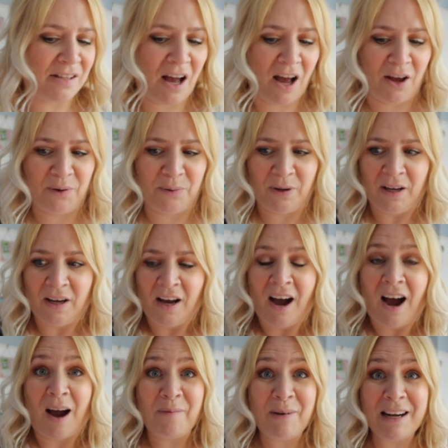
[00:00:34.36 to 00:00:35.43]
I'm
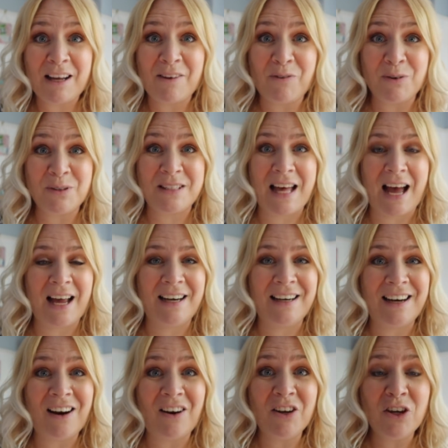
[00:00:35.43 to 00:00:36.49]
really looking forward to that.
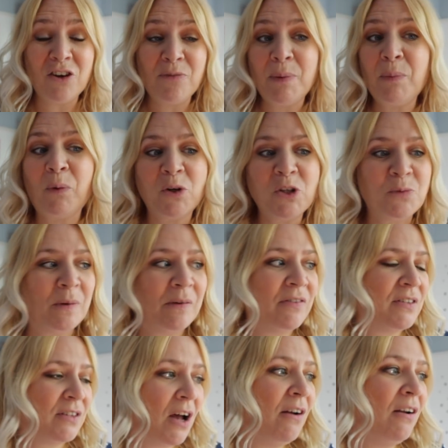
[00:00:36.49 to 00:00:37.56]
And oh, you've been watching me
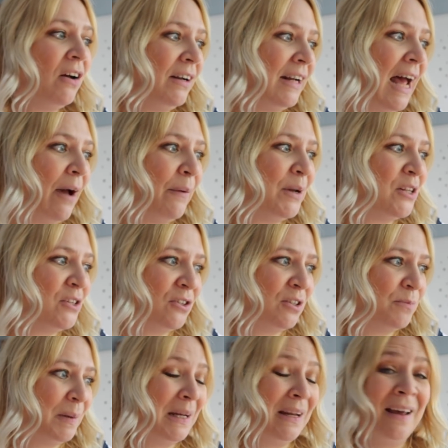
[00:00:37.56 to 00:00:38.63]
for so long now and it's
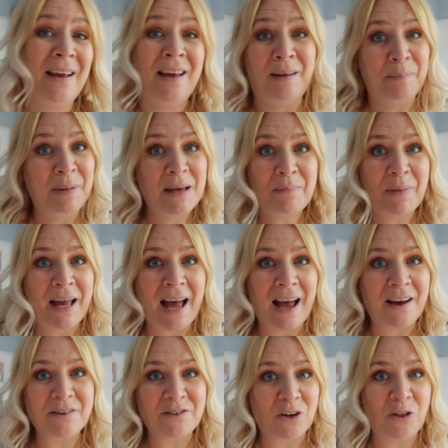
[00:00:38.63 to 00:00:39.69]
just been me and my
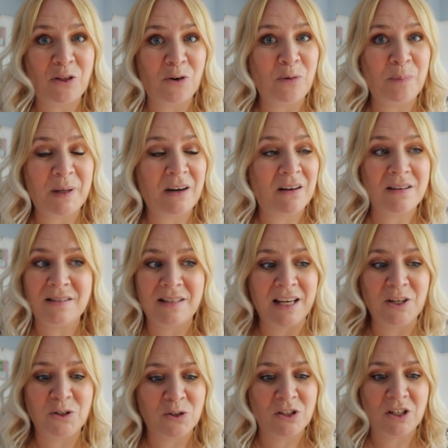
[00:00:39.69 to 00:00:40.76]
house. I thought it'd be nice to
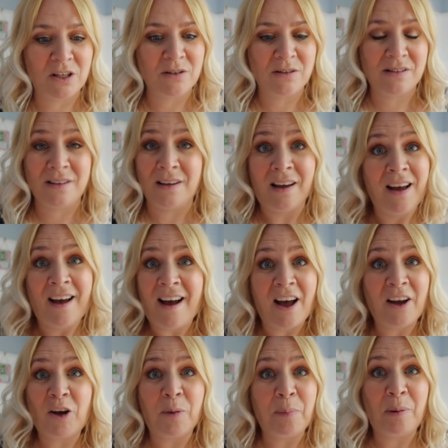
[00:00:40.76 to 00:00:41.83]
introduce
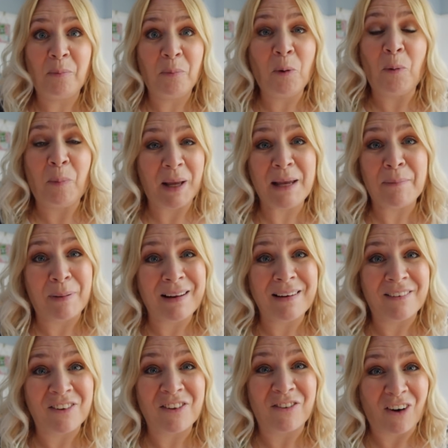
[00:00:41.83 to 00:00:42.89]
a couple more people
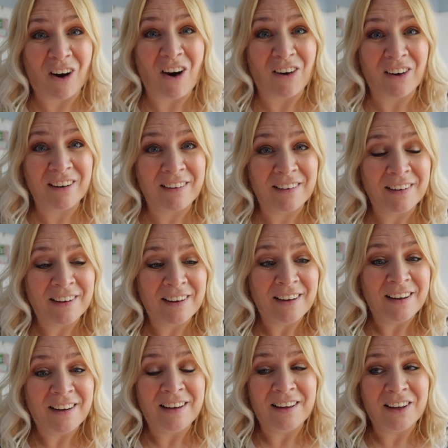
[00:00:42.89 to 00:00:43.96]
into the vlog.
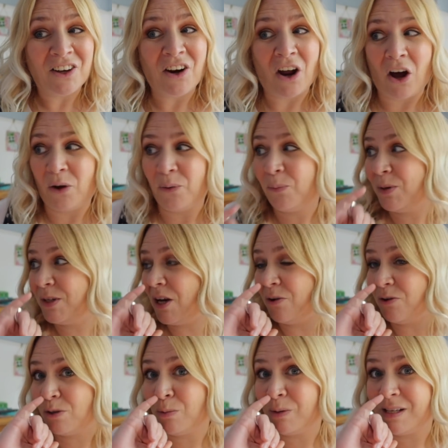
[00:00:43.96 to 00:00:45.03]
You know, we
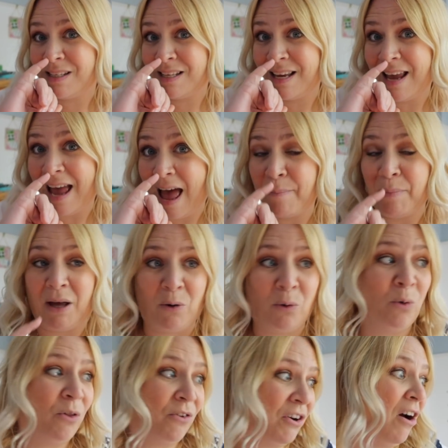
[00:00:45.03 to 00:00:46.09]
don't just want to see Emma
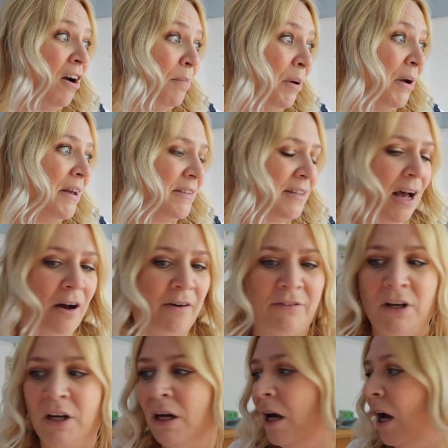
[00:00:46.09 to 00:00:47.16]
all the time by herself.
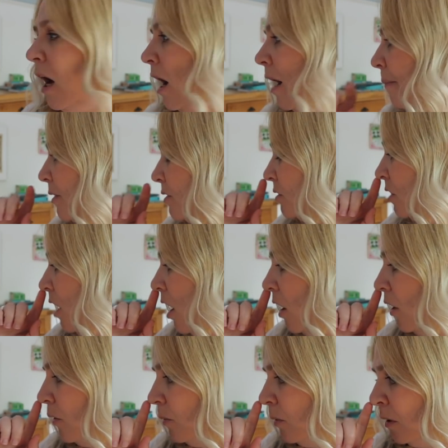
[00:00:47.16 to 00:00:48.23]

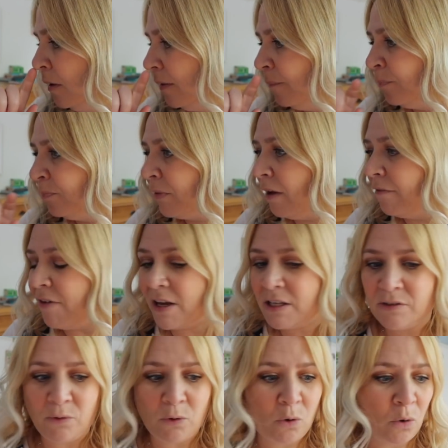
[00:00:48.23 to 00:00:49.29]
So
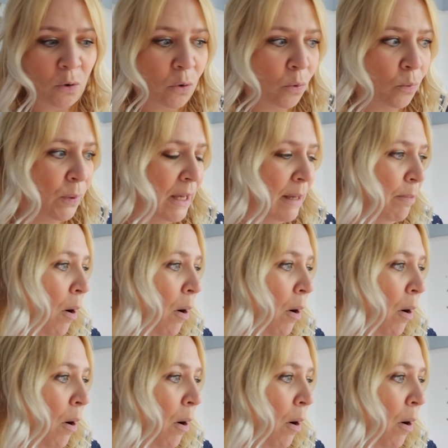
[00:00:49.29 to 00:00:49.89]
first of all, we